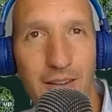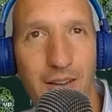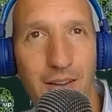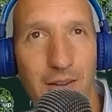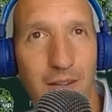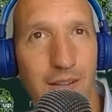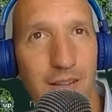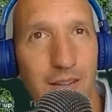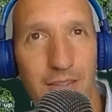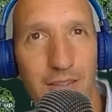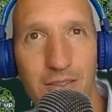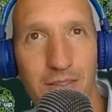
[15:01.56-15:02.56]

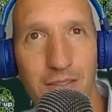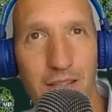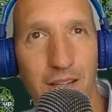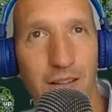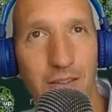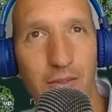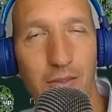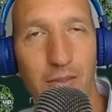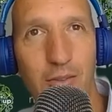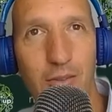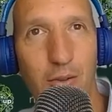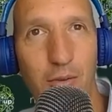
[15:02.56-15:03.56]
I just,
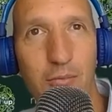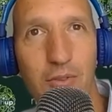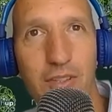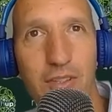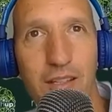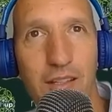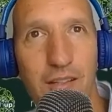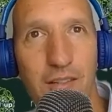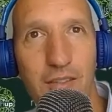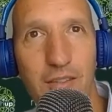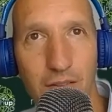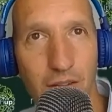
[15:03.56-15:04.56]
this term
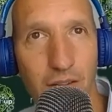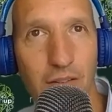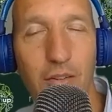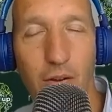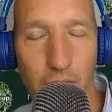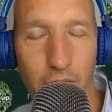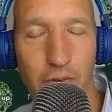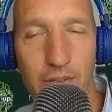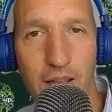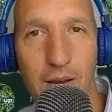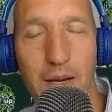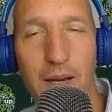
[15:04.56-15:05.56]
resilience has often
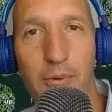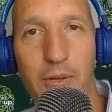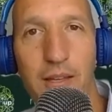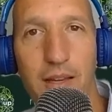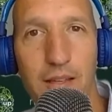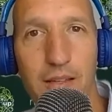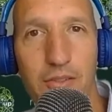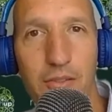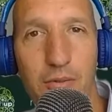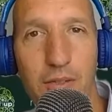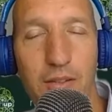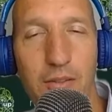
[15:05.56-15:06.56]
come up
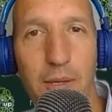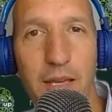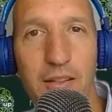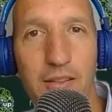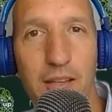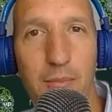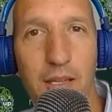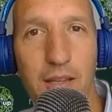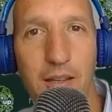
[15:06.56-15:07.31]
during this pandemic,